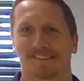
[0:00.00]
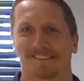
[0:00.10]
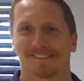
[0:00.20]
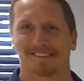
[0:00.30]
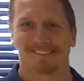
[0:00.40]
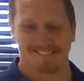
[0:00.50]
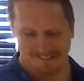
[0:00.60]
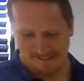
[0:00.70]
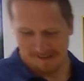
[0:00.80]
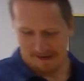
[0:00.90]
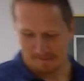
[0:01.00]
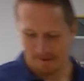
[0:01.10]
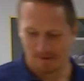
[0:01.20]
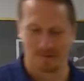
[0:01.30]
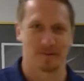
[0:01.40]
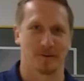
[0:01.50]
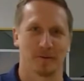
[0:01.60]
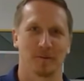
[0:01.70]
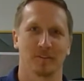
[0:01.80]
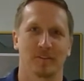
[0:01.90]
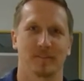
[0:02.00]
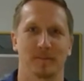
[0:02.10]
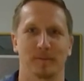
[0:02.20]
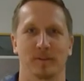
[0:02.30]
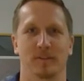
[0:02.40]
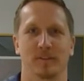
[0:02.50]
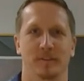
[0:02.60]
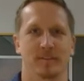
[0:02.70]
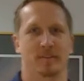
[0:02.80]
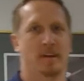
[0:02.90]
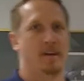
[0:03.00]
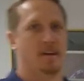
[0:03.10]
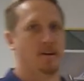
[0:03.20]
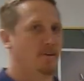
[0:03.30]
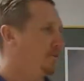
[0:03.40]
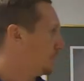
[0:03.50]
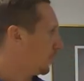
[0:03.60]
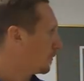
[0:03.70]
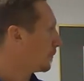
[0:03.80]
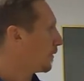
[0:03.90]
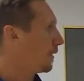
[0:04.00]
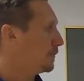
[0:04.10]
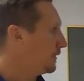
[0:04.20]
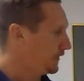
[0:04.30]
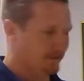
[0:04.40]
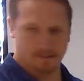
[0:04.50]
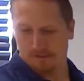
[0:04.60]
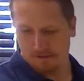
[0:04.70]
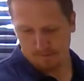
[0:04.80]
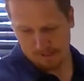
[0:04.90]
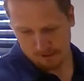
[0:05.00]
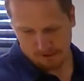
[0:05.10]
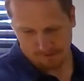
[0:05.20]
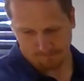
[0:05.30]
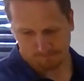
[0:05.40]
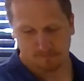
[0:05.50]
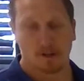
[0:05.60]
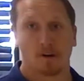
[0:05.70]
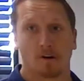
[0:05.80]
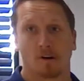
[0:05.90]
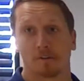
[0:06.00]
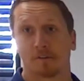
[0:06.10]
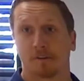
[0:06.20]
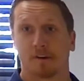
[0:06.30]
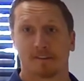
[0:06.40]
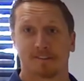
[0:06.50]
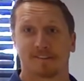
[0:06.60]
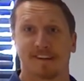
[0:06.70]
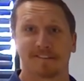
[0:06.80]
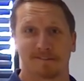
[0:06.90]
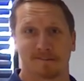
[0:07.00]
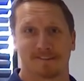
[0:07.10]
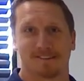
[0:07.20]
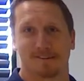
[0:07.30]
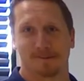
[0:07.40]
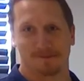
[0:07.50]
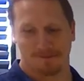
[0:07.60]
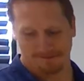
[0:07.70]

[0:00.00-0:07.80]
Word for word: learn about normal distributions for the normal probability distribution, also known as the density curve.